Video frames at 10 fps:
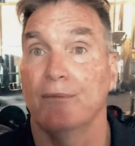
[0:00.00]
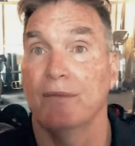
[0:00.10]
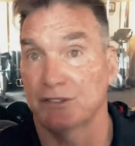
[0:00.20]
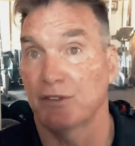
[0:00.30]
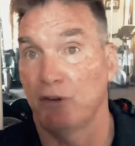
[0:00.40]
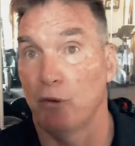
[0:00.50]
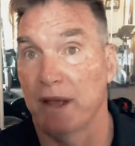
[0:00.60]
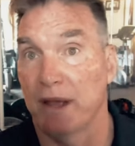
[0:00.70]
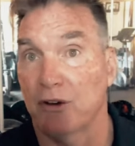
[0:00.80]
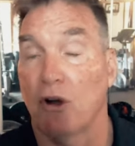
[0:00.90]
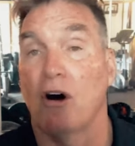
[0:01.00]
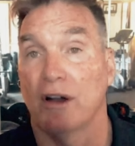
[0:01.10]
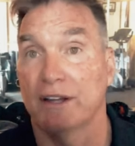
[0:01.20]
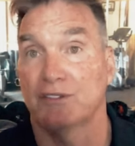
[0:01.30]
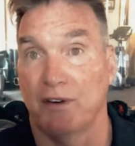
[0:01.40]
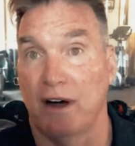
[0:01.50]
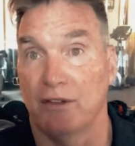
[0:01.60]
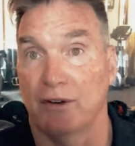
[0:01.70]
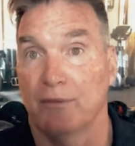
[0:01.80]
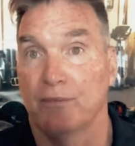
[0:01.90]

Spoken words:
as a filmmaker on his father.